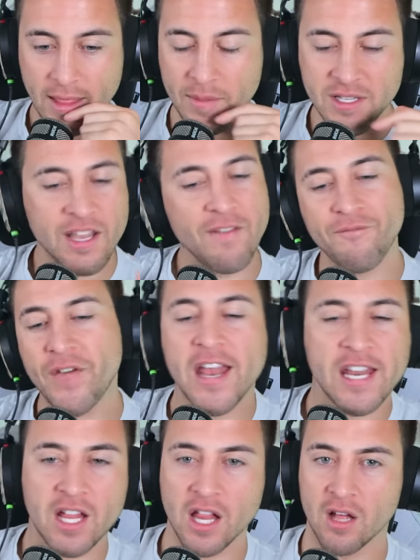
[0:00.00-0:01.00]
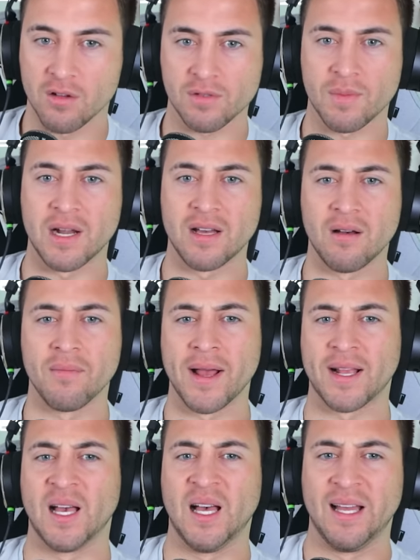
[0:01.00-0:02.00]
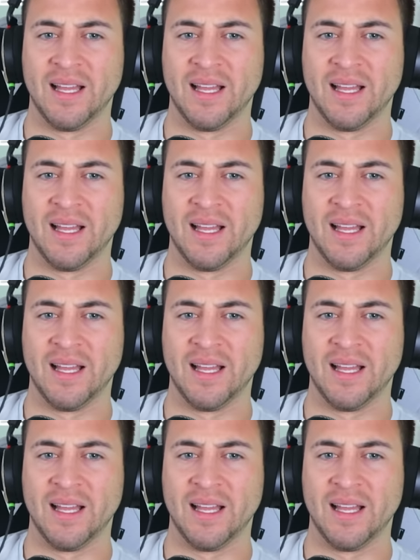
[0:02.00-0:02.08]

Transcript: Them is confetti clothes, bro. Oh my God.